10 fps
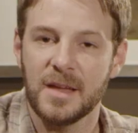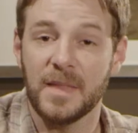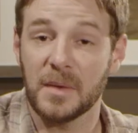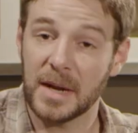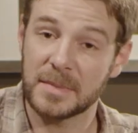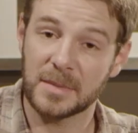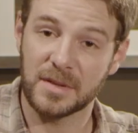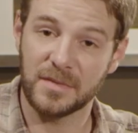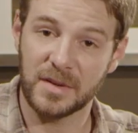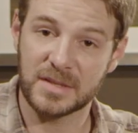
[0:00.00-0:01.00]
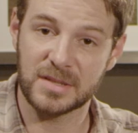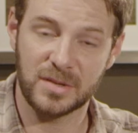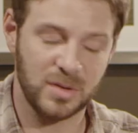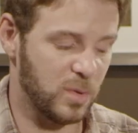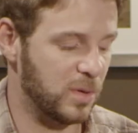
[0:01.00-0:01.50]
And that wraps up your verse and
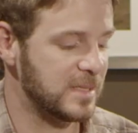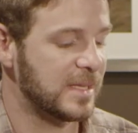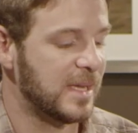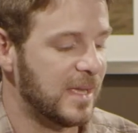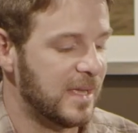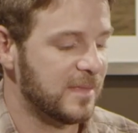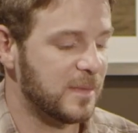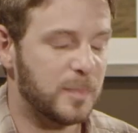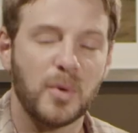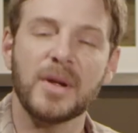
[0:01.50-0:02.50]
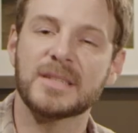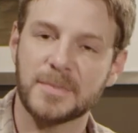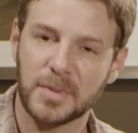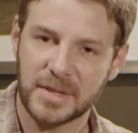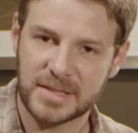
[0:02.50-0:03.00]
your chorus. The bridge is
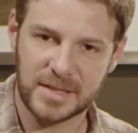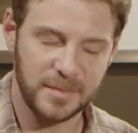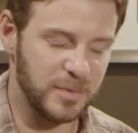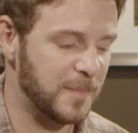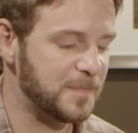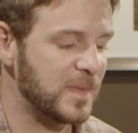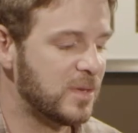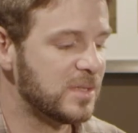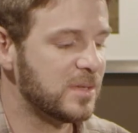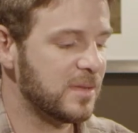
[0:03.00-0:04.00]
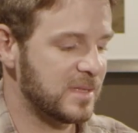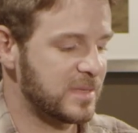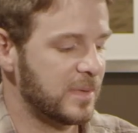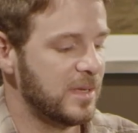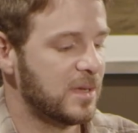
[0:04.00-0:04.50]
pretty simple. You can do it this
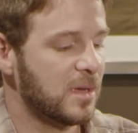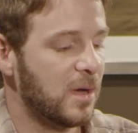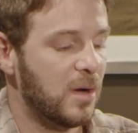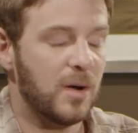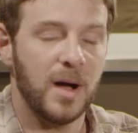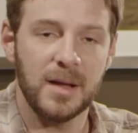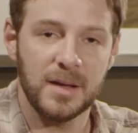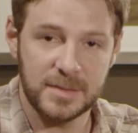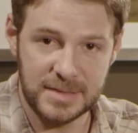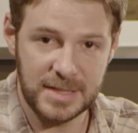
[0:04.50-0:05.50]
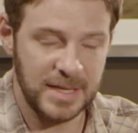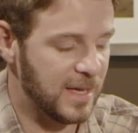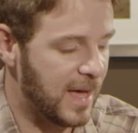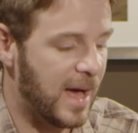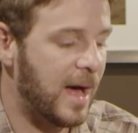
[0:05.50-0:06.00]
way. You can go
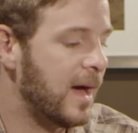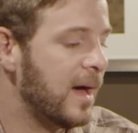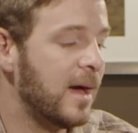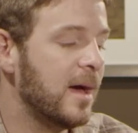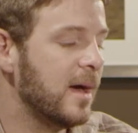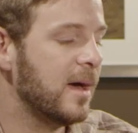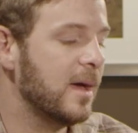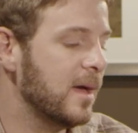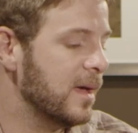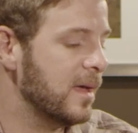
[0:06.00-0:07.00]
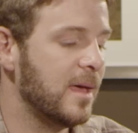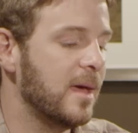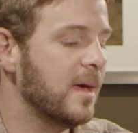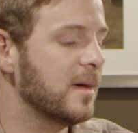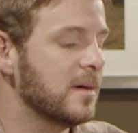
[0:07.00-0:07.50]
D, I
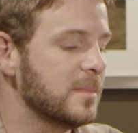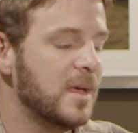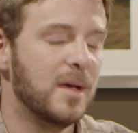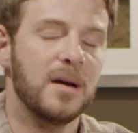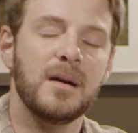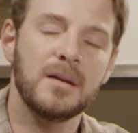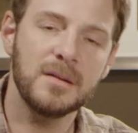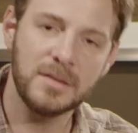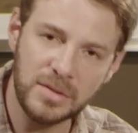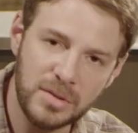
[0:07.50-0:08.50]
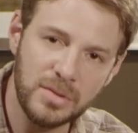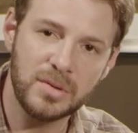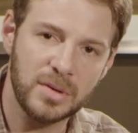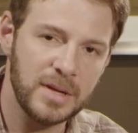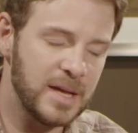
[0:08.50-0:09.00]
am a new
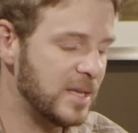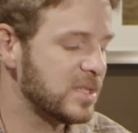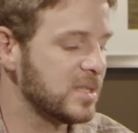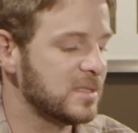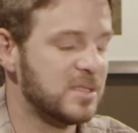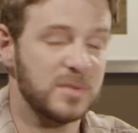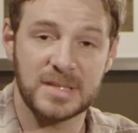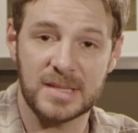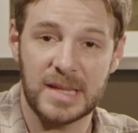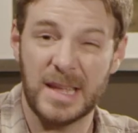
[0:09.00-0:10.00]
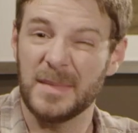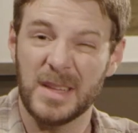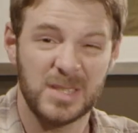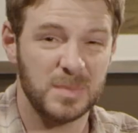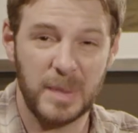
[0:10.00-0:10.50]
creation, to a C,
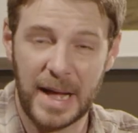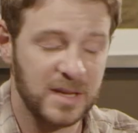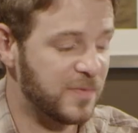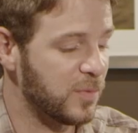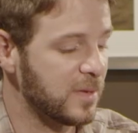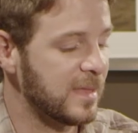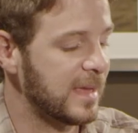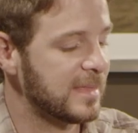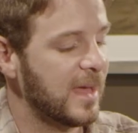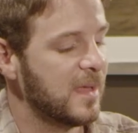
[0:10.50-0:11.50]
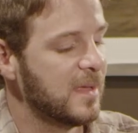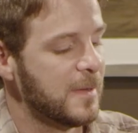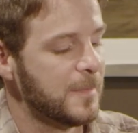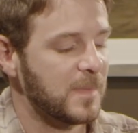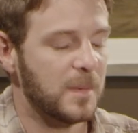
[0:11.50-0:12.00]
just back and forth like that.
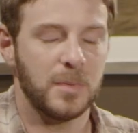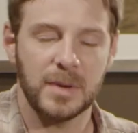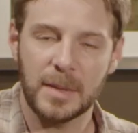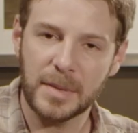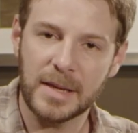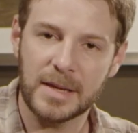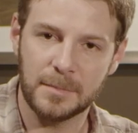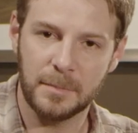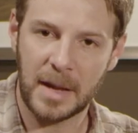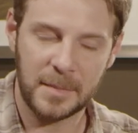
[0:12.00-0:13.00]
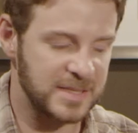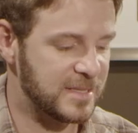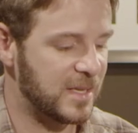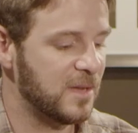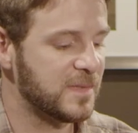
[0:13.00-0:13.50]
But when I'm playing by
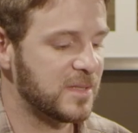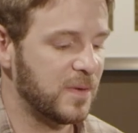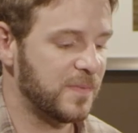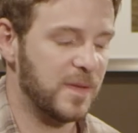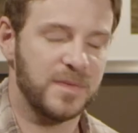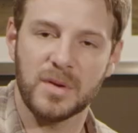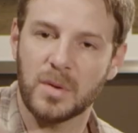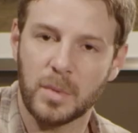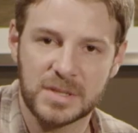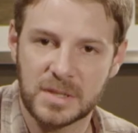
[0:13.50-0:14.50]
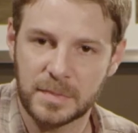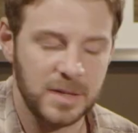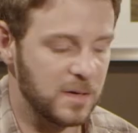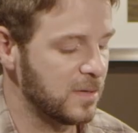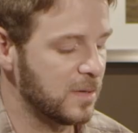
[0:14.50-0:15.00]
myself, so if you're a worship
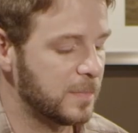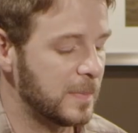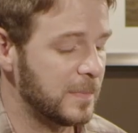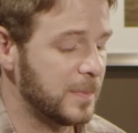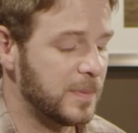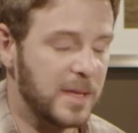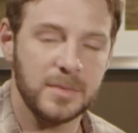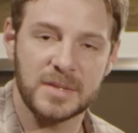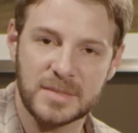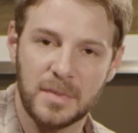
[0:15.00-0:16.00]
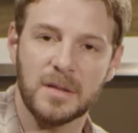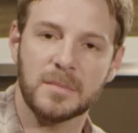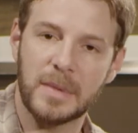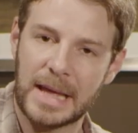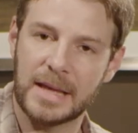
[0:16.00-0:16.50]
leader and you're playing with a smaller
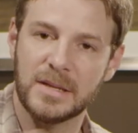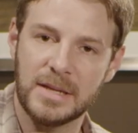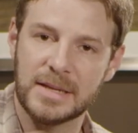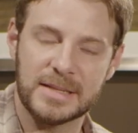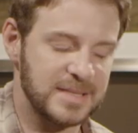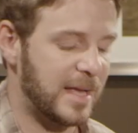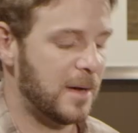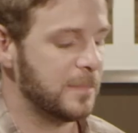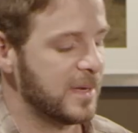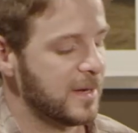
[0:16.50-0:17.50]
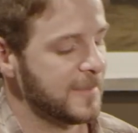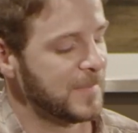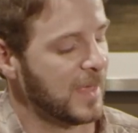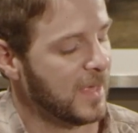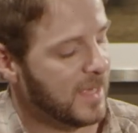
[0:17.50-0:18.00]
band and you need it to sound bigger,
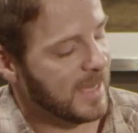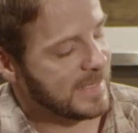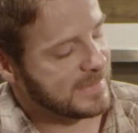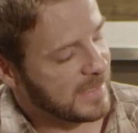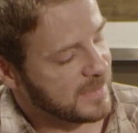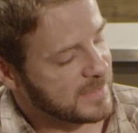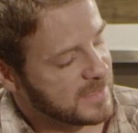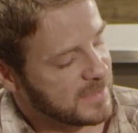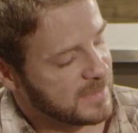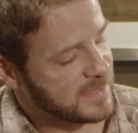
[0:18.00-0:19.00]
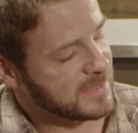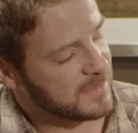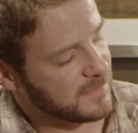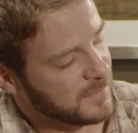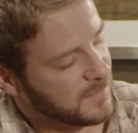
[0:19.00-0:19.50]
I take this